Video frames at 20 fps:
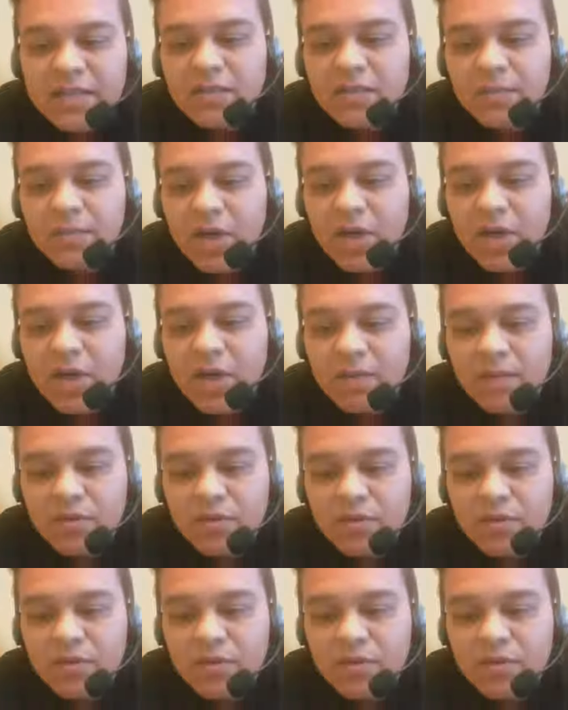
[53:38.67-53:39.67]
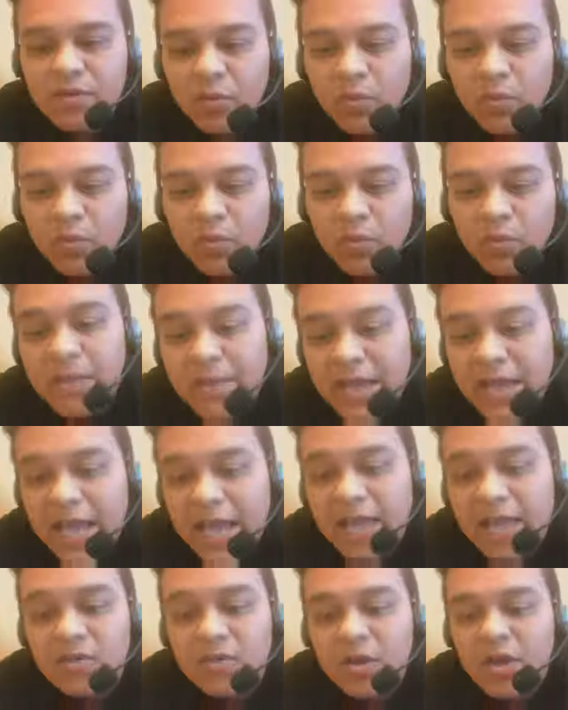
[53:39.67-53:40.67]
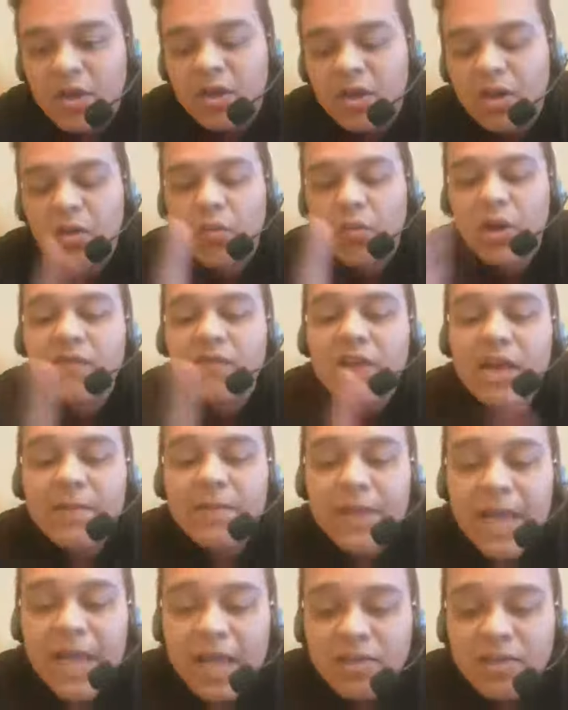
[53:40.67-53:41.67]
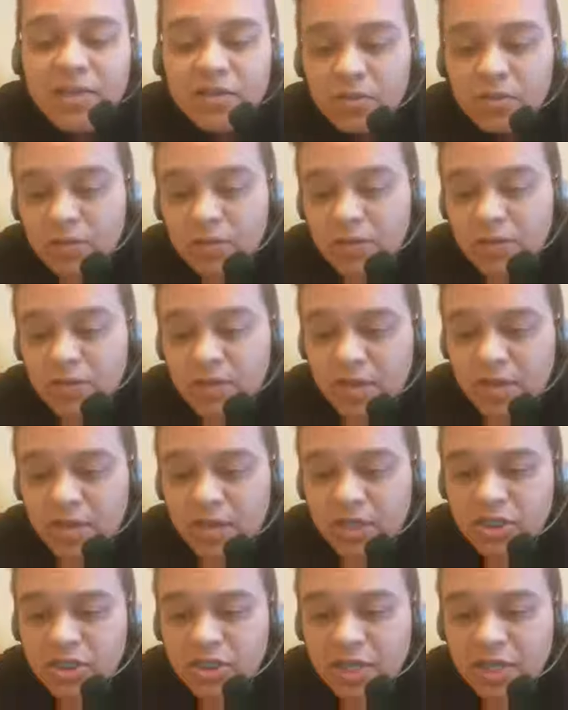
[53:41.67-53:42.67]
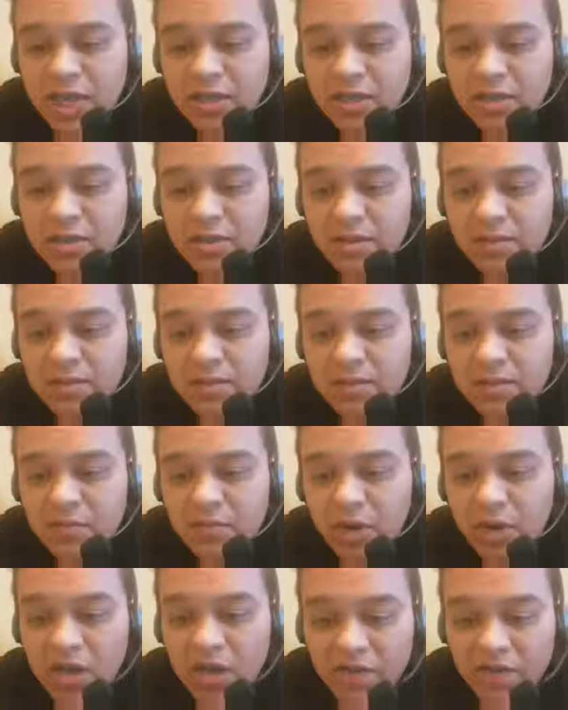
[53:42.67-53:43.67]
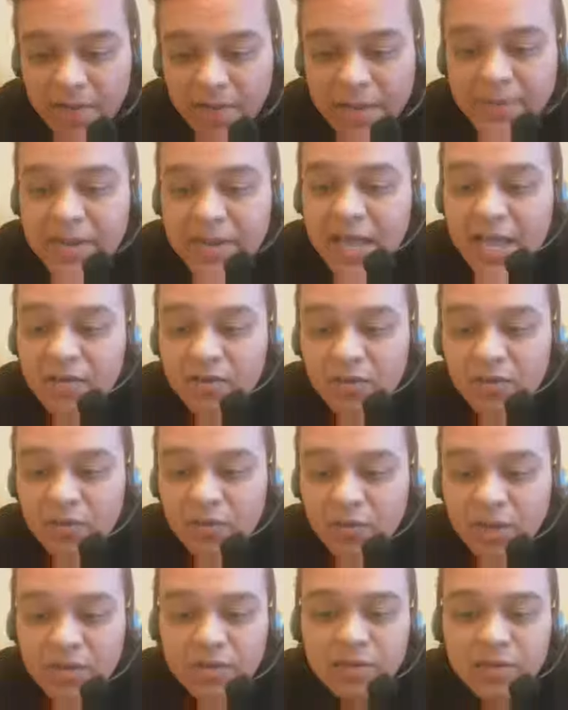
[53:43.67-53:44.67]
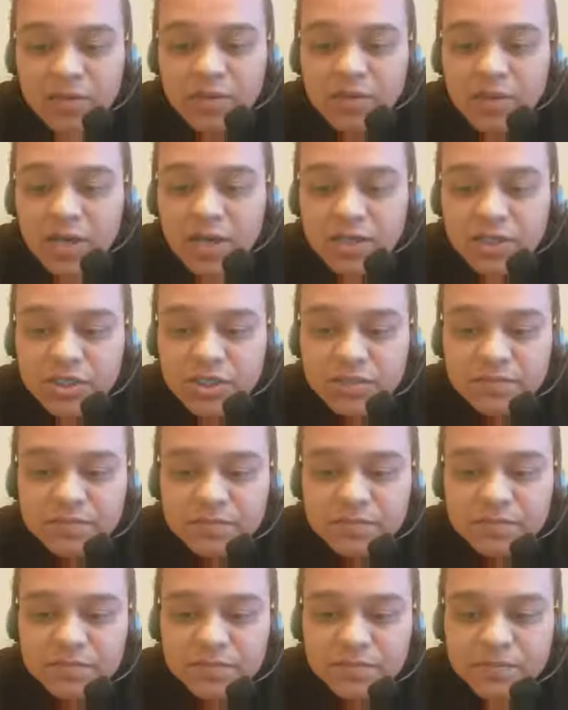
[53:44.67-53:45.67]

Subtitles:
That's the problem. What have I been asking you through this discussion, Alex? What have I been asking you throughout this discussion?